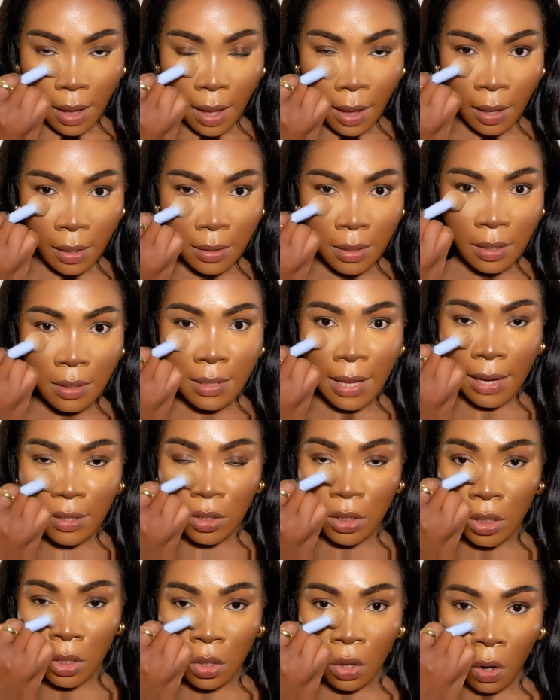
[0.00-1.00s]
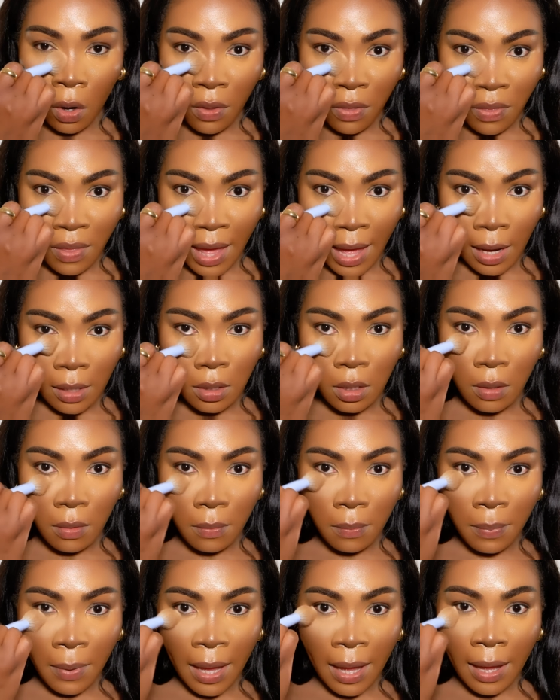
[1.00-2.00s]
and it's actually not that
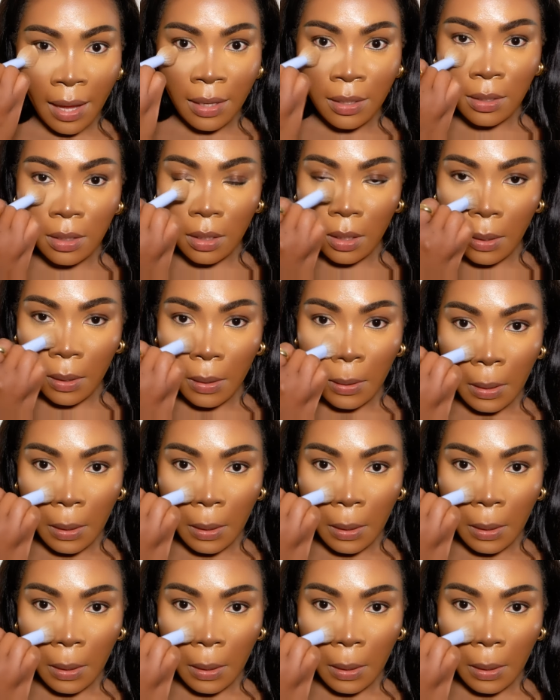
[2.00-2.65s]
bad.